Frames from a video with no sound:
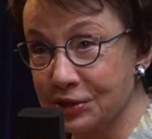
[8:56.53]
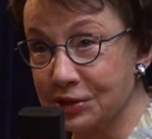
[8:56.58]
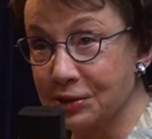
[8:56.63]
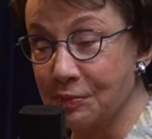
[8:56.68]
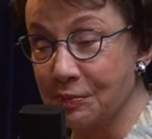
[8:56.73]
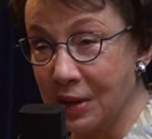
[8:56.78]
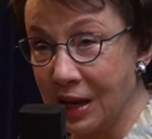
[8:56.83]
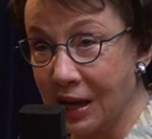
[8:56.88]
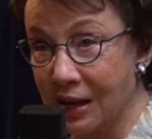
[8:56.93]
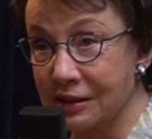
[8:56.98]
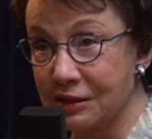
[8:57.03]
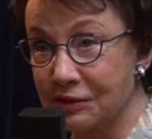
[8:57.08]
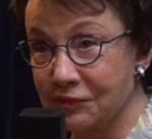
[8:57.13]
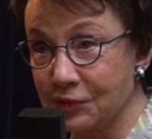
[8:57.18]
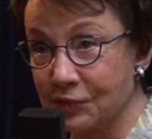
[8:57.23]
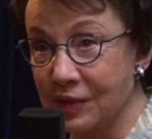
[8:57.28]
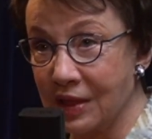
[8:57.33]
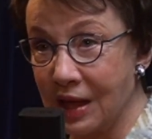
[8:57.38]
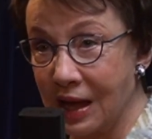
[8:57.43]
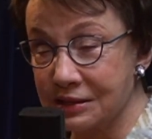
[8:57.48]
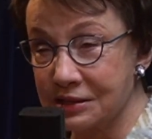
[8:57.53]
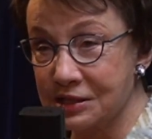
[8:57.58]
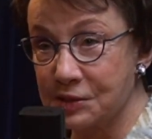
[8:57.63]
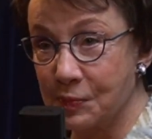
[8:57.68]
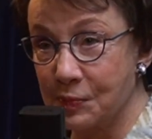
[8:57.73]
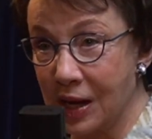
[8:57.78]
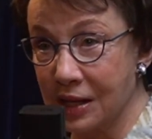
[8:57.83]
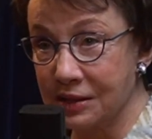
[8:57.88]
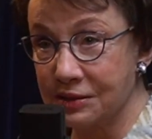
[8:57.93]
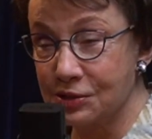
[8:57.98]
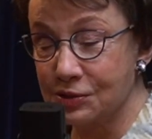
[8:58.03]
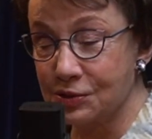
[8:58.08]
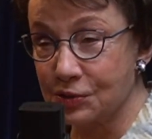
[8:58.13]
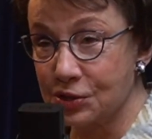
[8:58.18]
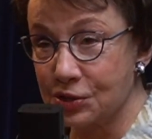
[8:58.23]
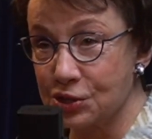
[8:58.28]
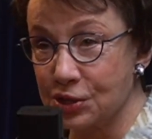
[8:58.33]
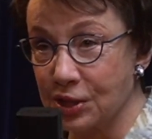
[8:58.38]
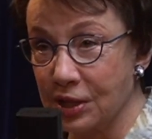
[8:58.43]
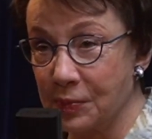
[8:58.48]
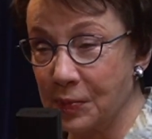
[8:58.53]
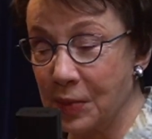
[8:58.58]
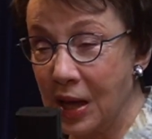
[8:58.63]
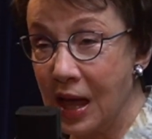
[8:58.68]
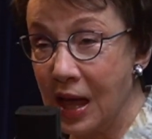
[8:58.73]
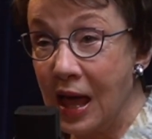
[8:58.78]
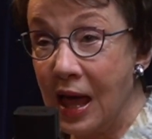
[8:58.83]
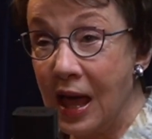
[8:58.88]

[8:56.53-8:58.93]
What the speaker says: to Beth for that sponsorship.